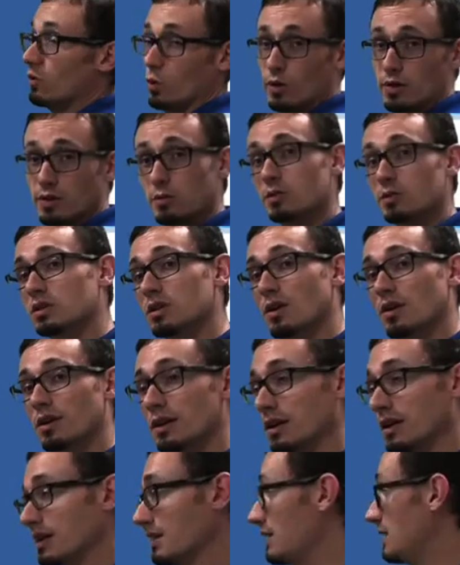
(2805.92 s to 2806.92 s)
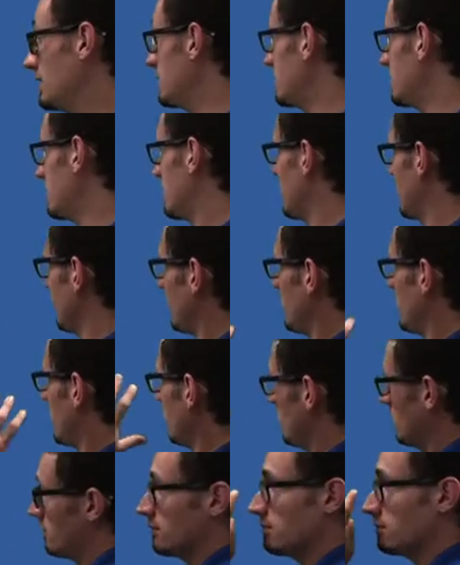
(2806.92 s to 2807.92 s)
that was starting to condense,
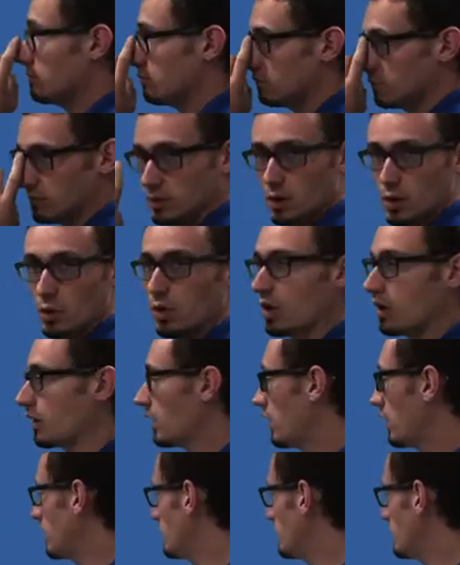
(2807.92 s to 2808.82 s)
no longer.